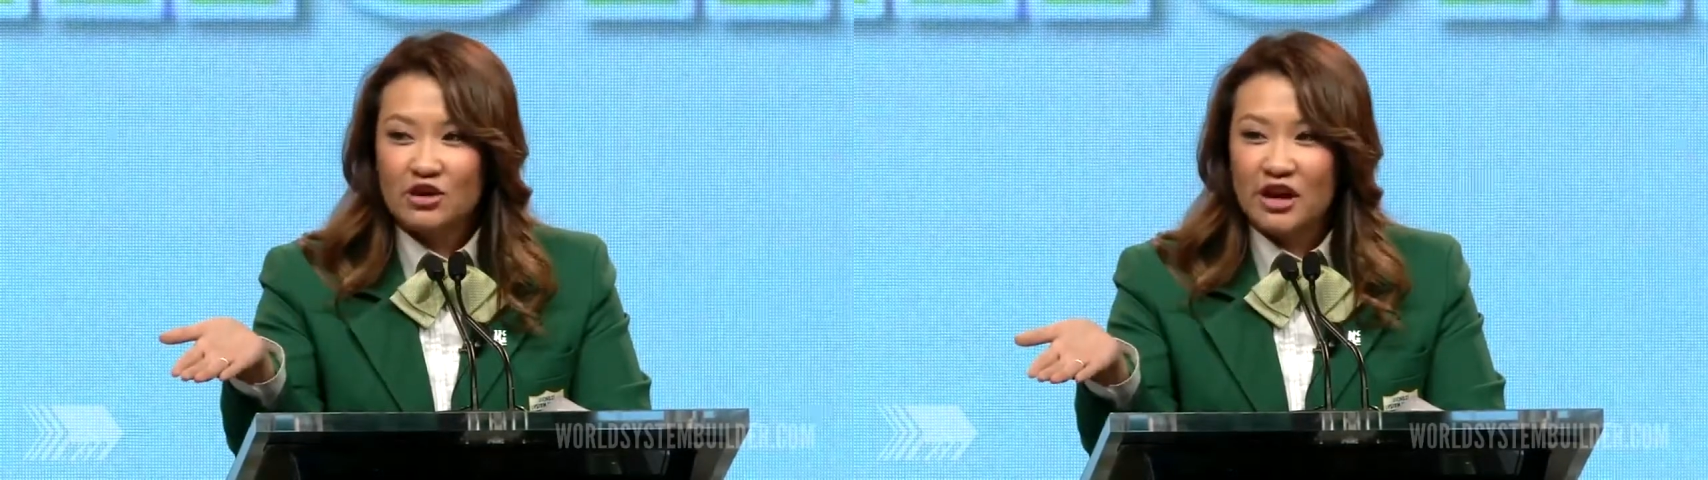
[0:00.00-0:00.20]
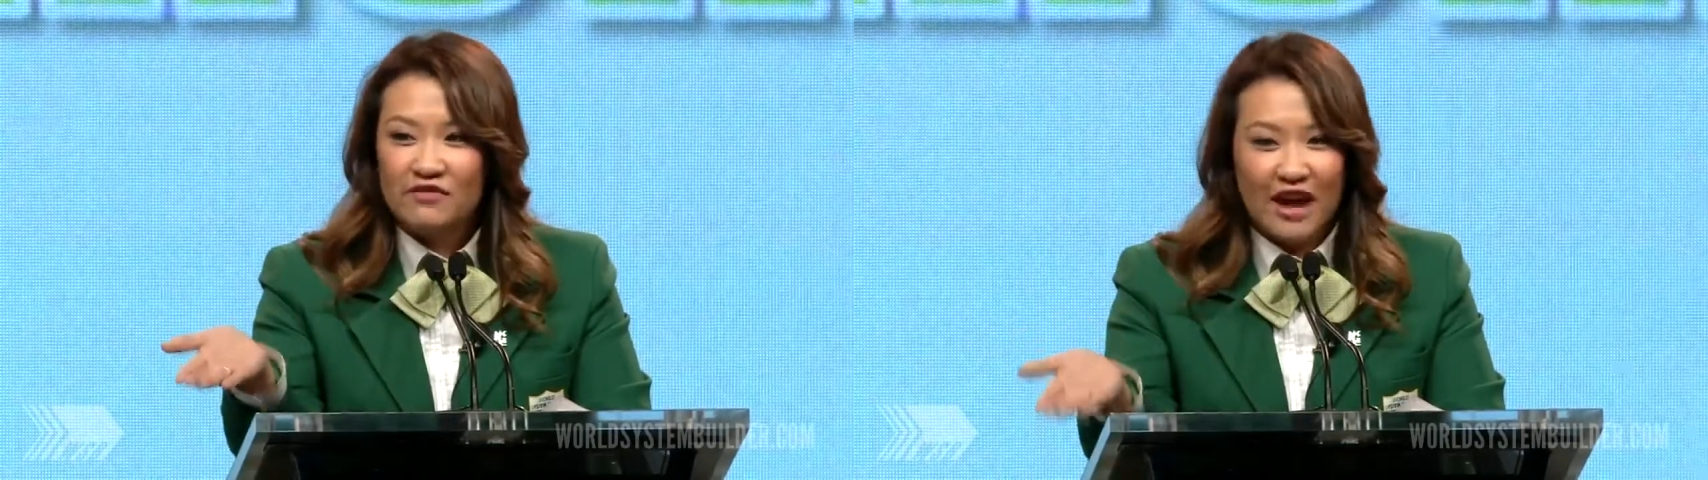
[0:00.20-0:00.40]

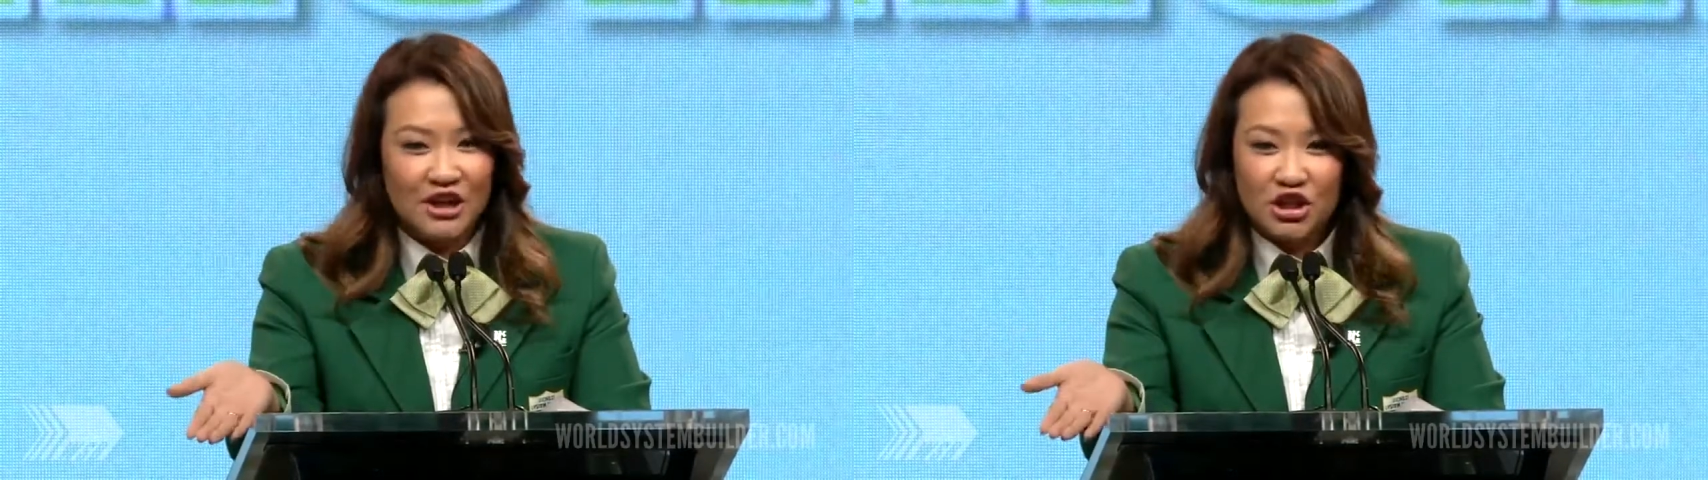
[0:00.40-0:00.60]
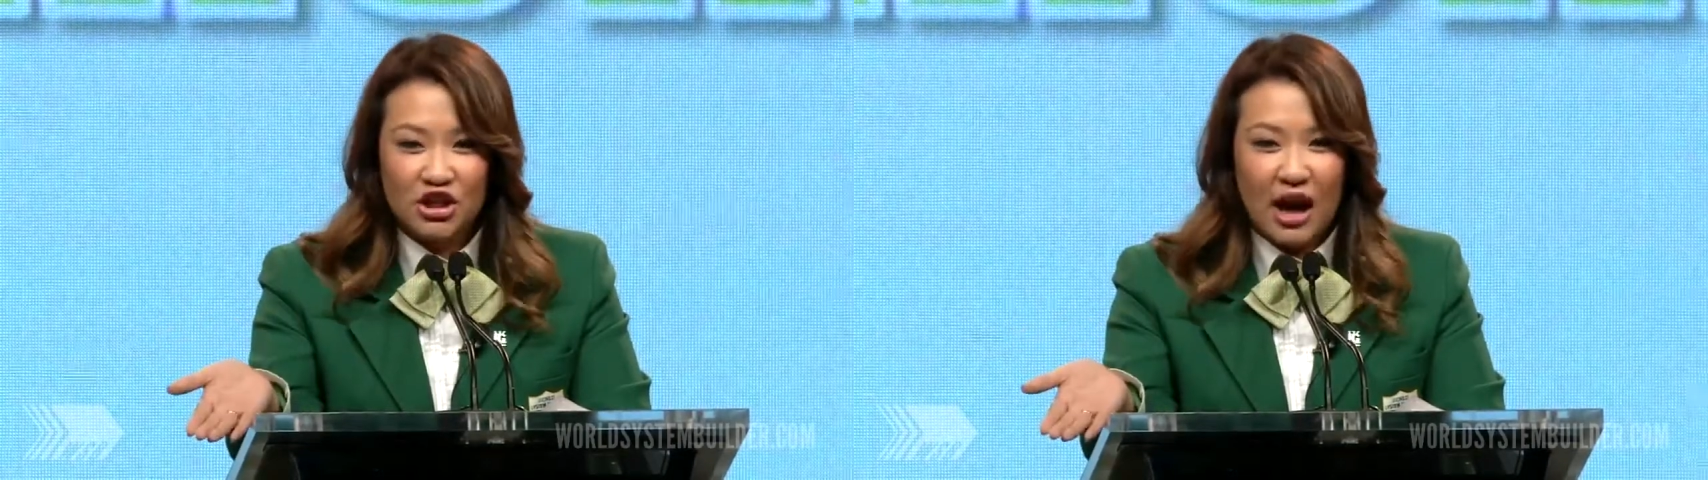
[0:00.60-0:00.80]

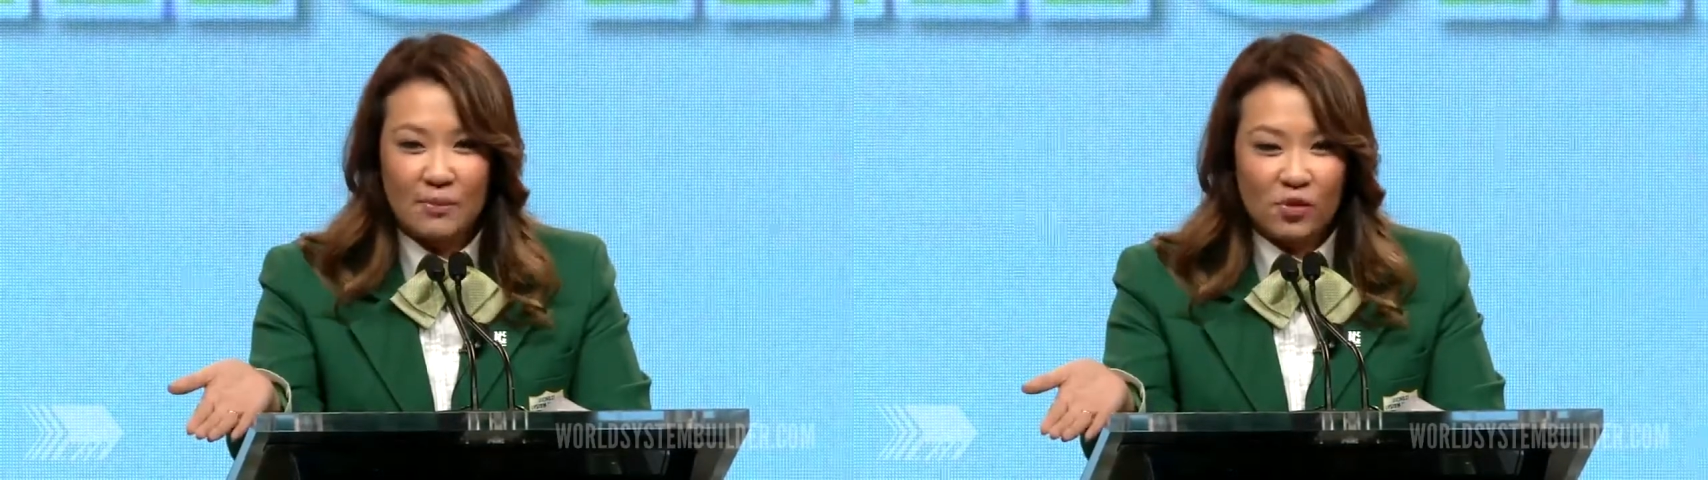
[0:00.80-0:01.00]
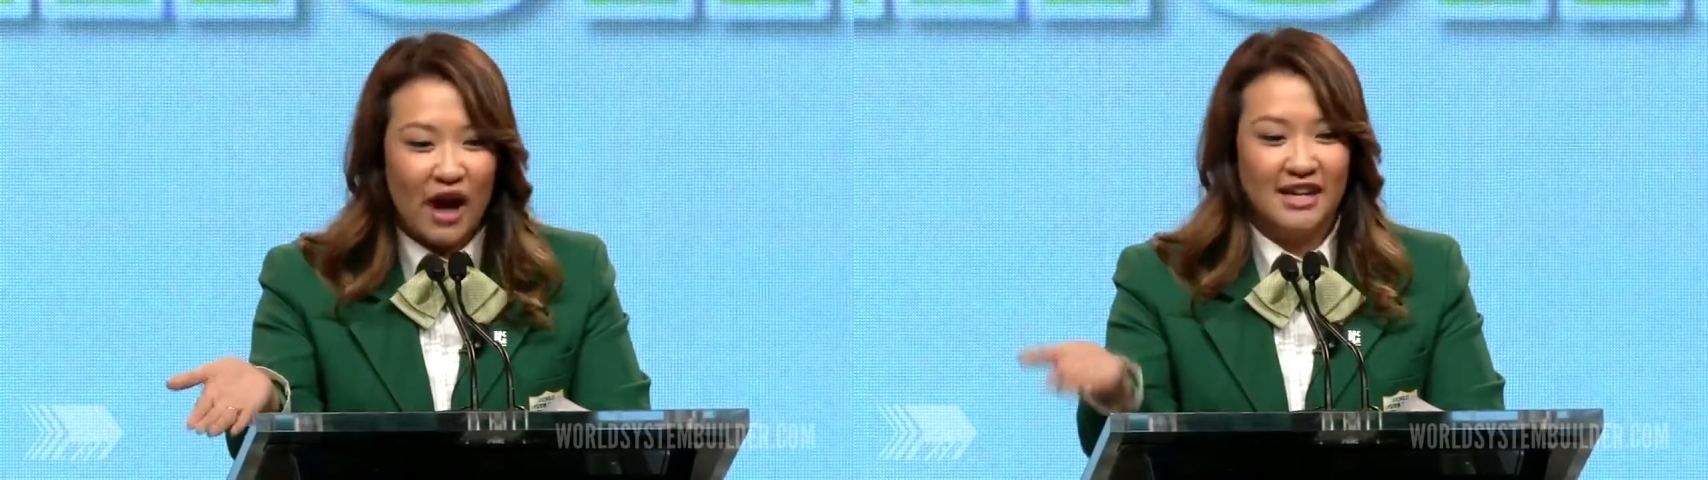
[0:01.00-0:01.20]
convention,
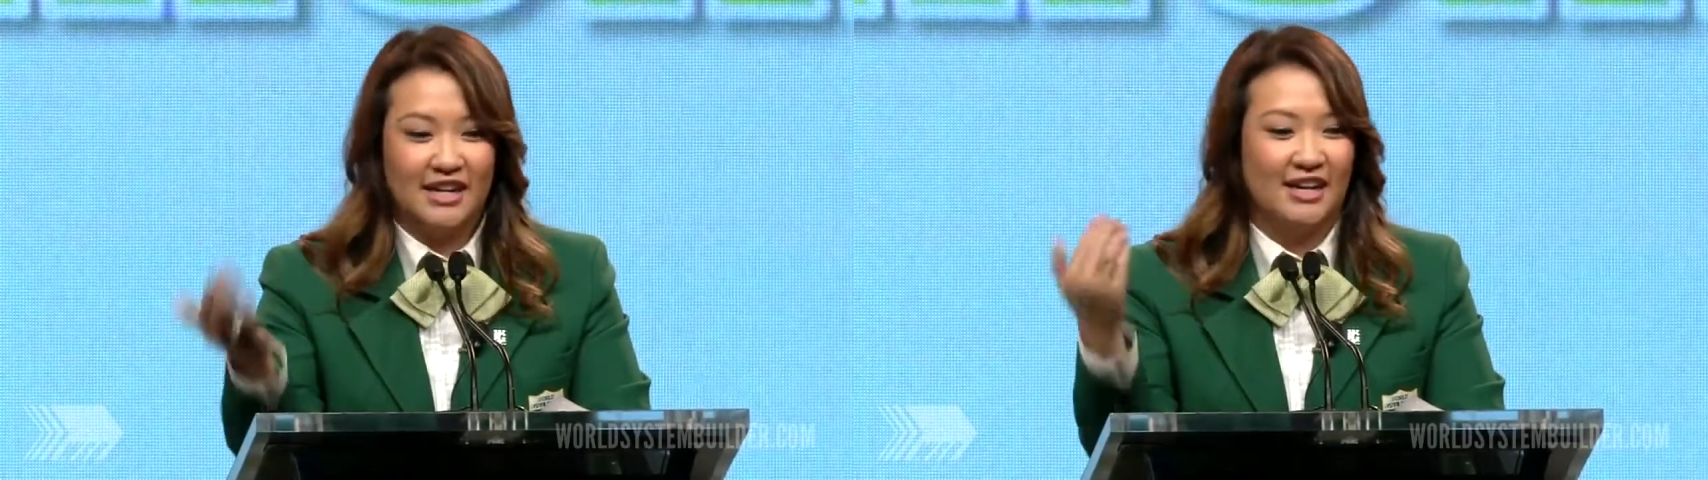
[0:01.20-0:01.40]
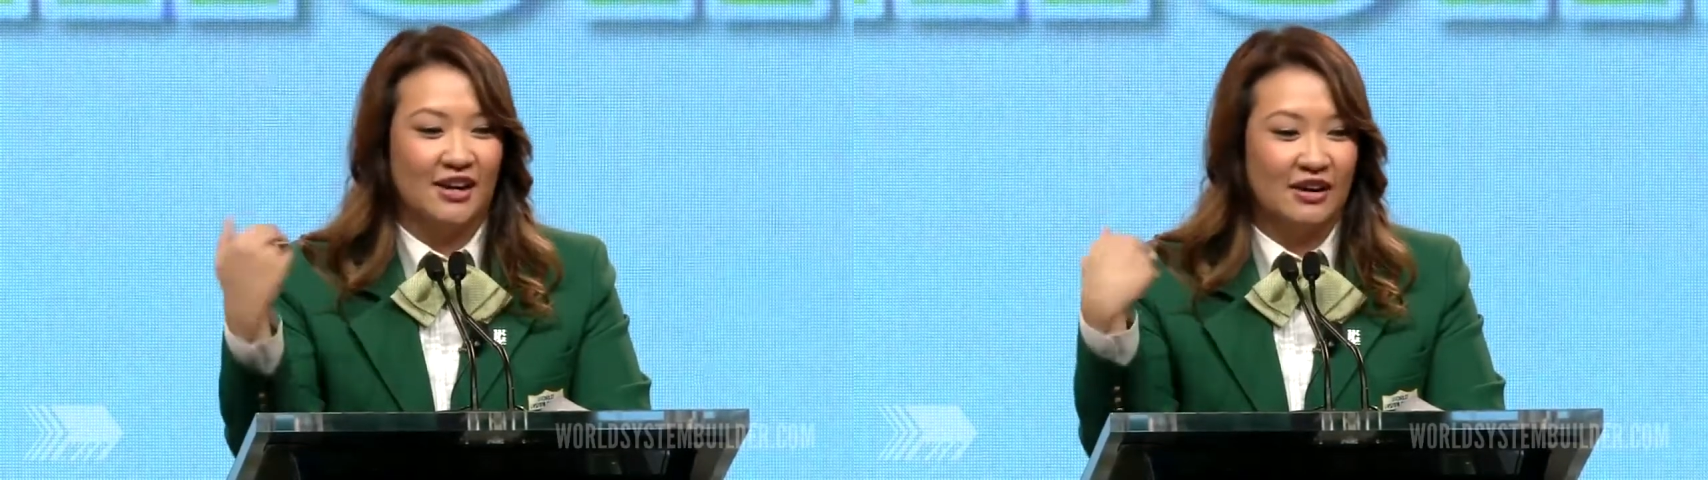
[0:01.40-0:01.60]
I'm right
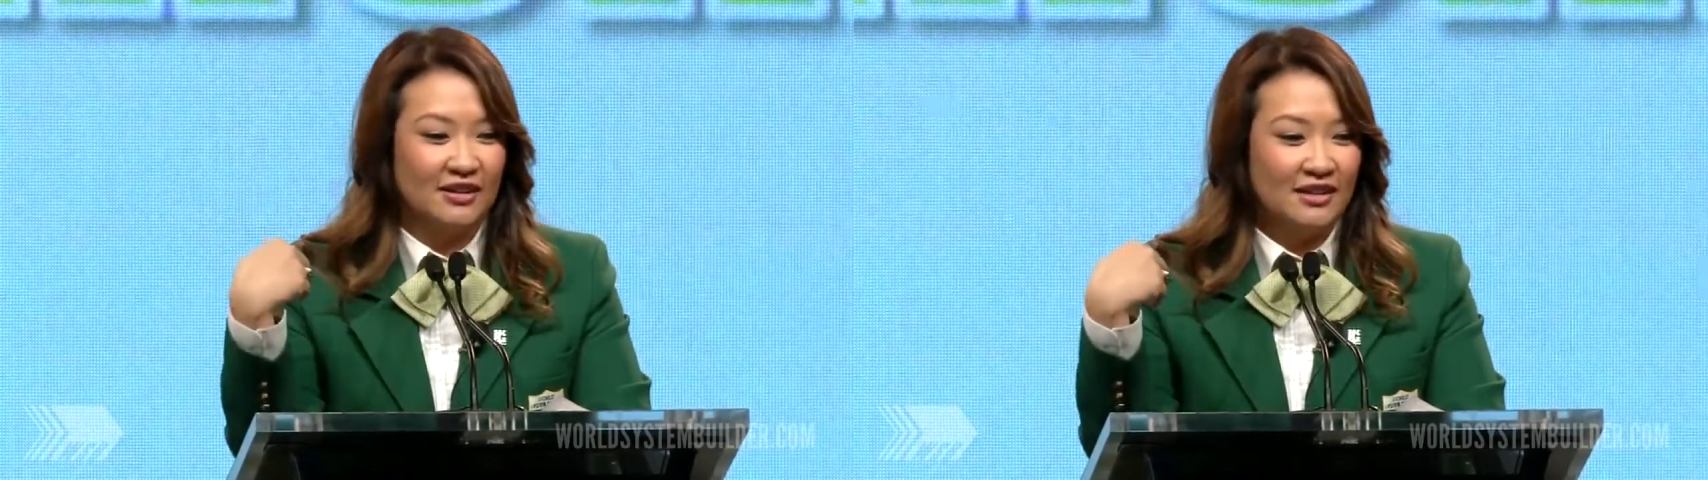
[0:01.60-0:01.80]
here.